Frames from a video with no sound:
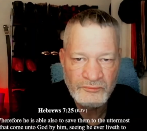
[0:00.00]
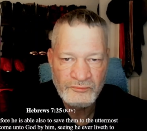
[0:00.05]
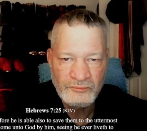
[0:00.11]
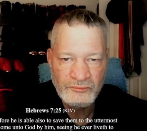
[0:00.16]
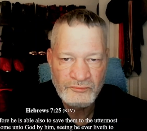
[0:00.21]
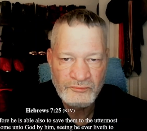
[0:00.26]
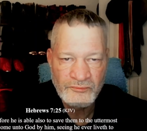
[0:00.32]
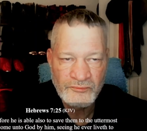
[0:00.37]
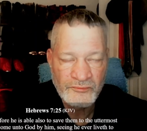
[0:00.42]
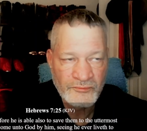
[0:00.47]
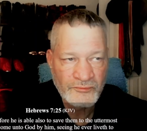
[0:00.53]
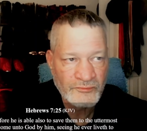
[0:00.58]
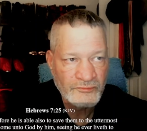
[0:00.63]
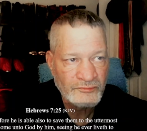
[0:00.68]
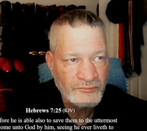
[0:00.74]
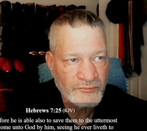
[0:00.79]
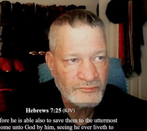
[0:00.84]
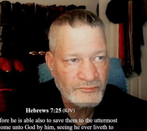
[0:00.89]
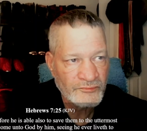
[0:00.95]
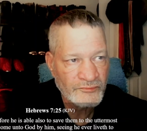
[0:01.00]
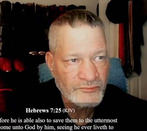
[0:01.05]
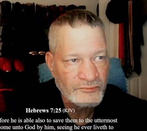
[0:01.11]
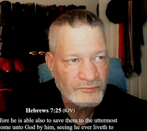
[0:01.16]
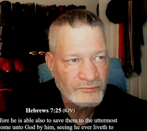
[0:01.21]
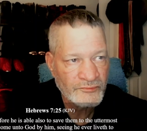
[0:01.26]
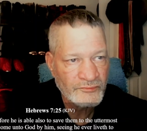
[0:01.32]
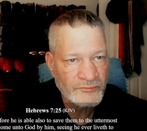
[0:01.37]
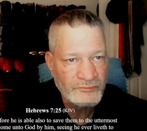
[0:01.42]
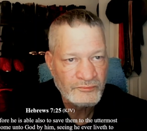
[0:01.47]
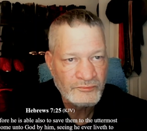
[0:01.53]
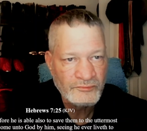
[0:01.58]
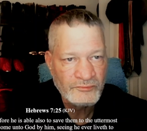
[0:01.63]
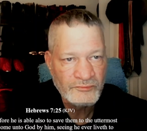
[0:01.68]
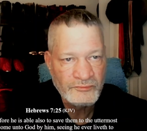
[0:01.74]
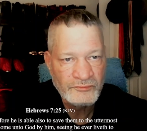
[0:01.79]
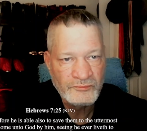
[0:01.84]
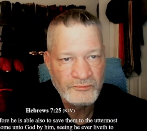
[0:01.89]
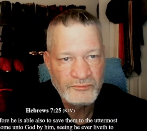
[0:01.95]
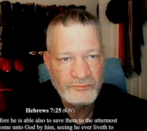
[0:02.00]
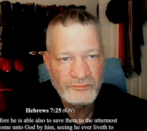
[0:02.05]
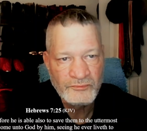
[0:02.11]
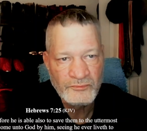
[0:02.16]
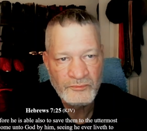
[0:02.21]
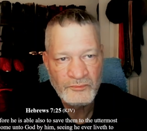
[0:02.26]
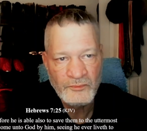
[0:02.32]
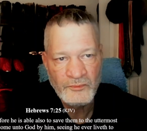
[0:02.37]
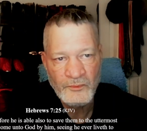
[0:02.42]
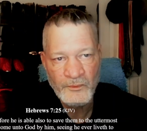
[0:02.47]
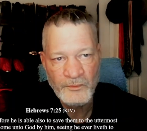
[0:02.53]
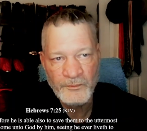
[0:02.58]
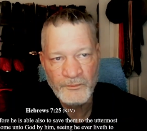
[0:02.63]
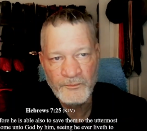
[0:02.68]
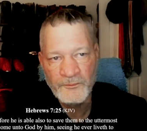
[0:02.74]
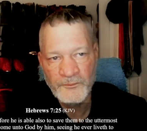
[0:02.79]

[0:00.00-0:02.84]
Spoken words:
Nothing is said.